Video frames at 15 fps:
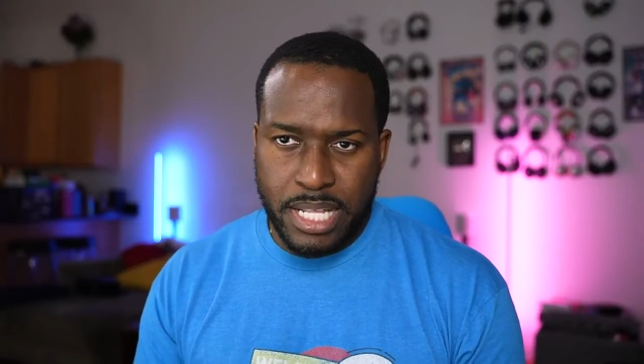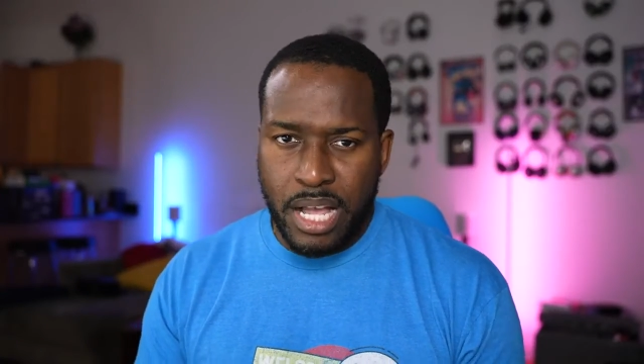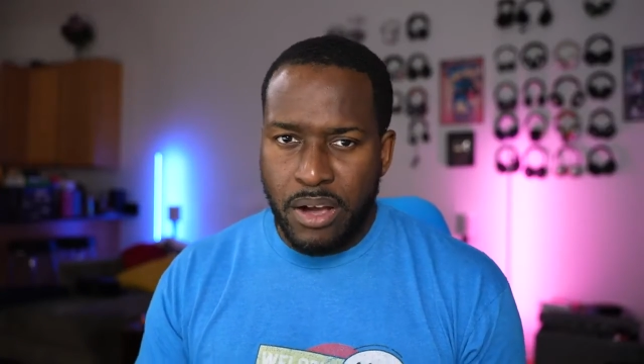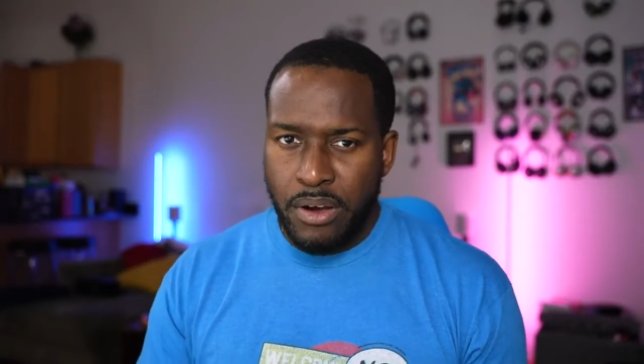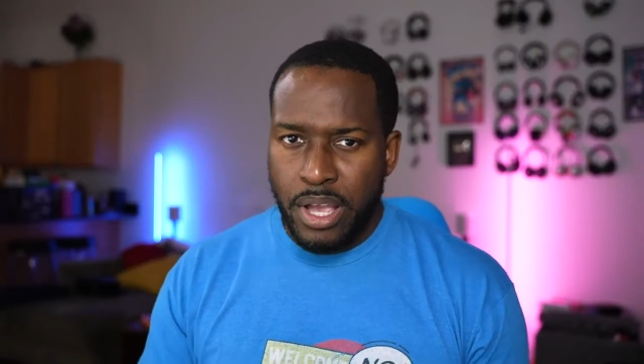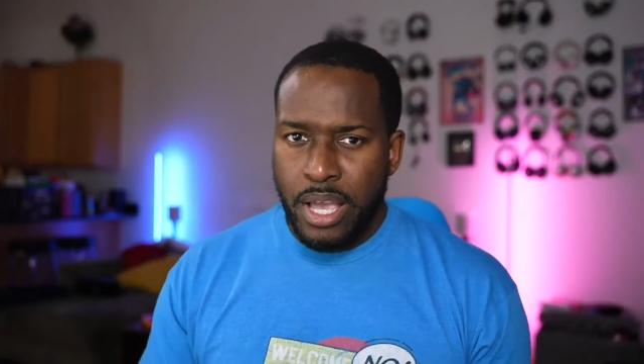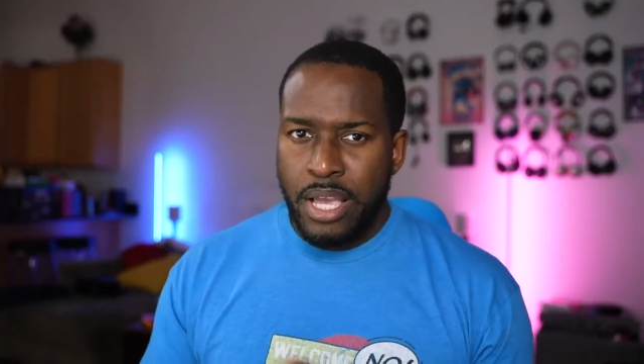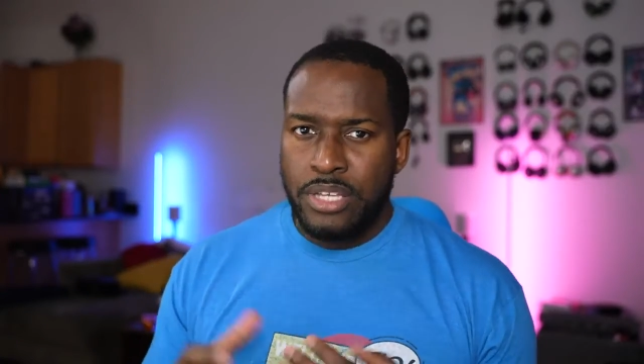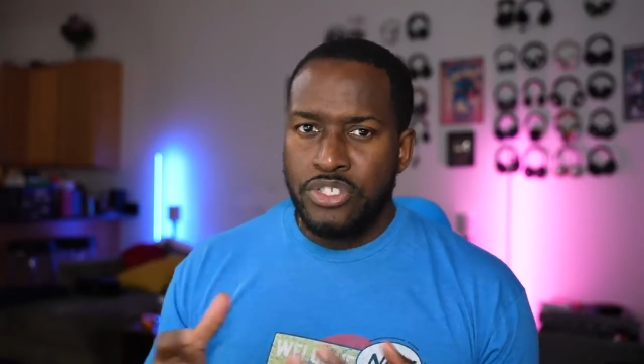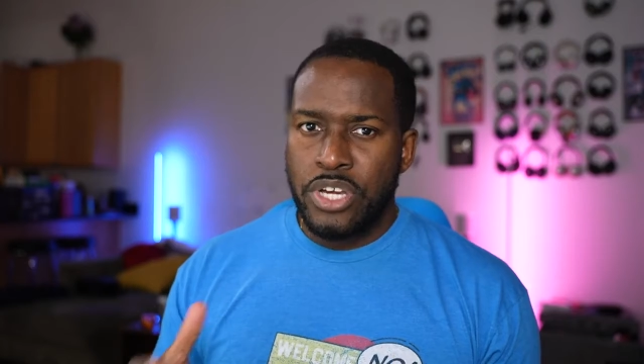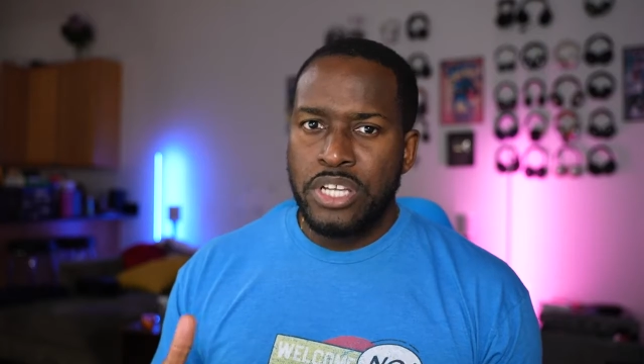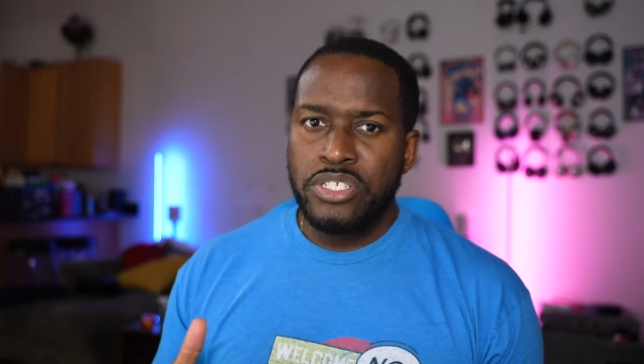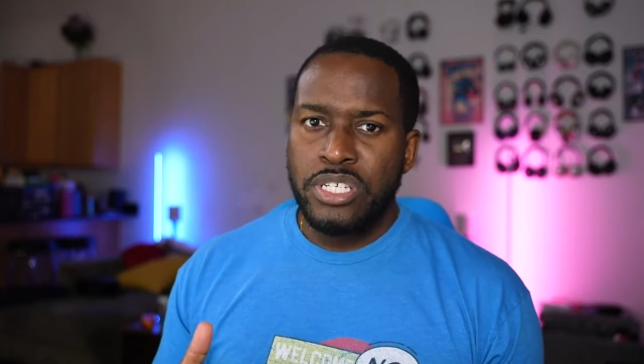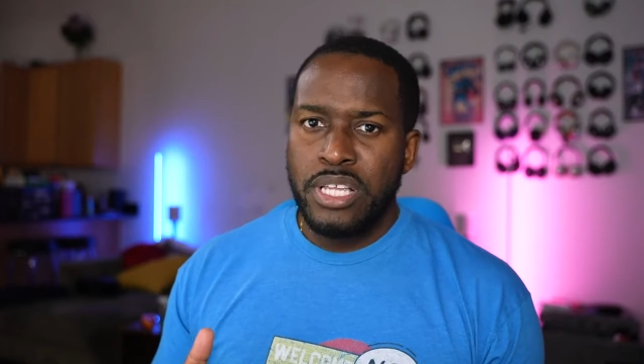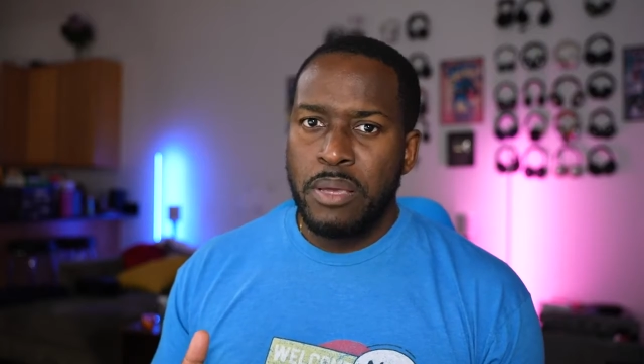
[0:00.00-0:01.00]
Now,
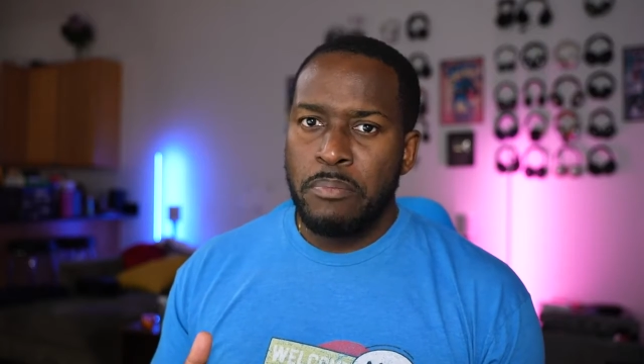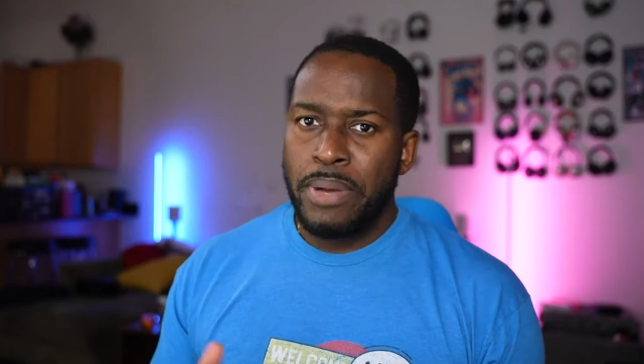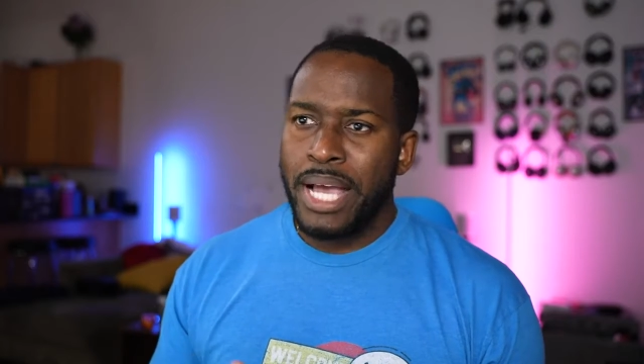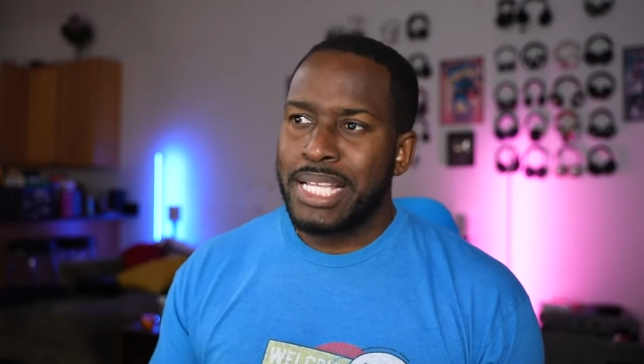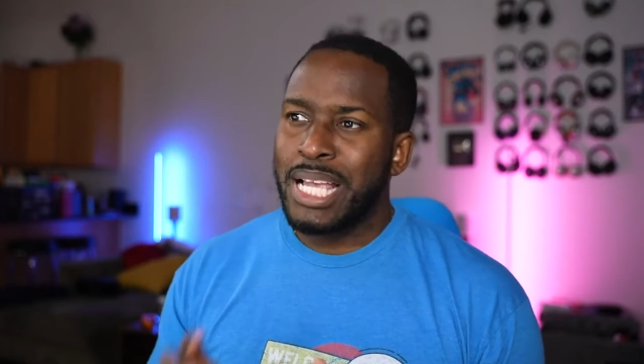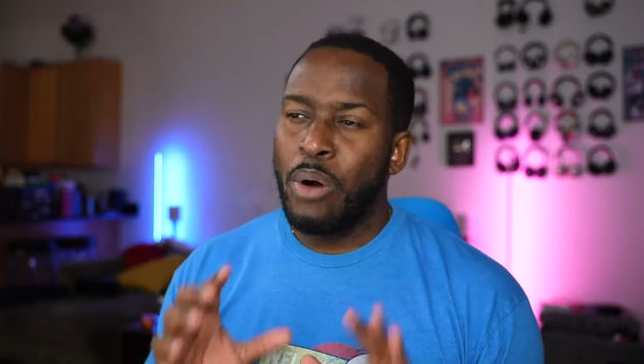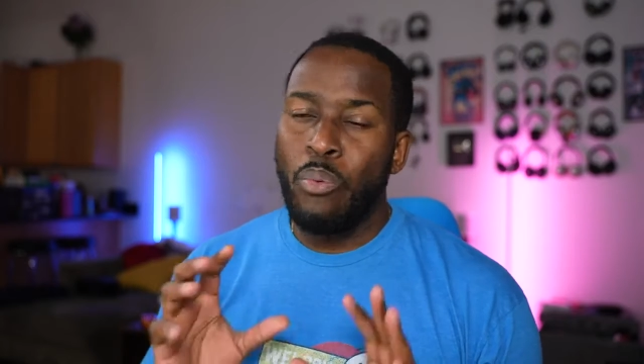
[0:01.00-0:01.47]
Genshin Impact,